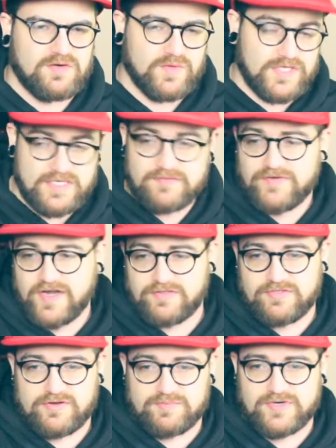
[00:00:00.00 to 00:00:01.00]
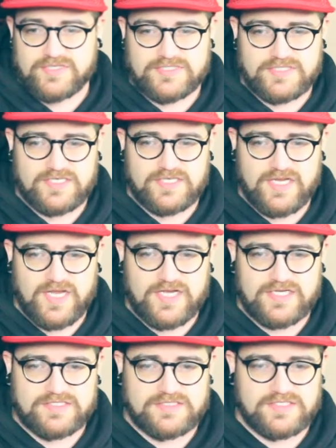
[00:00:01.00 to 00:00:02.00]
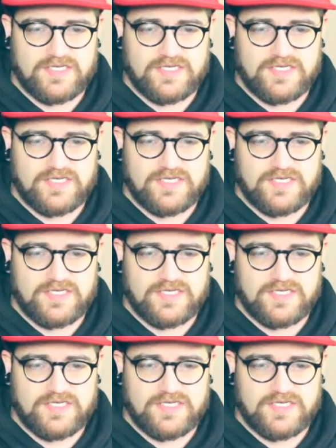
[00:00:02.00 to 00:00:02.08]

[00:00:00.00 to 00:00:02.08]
We did find a third person, and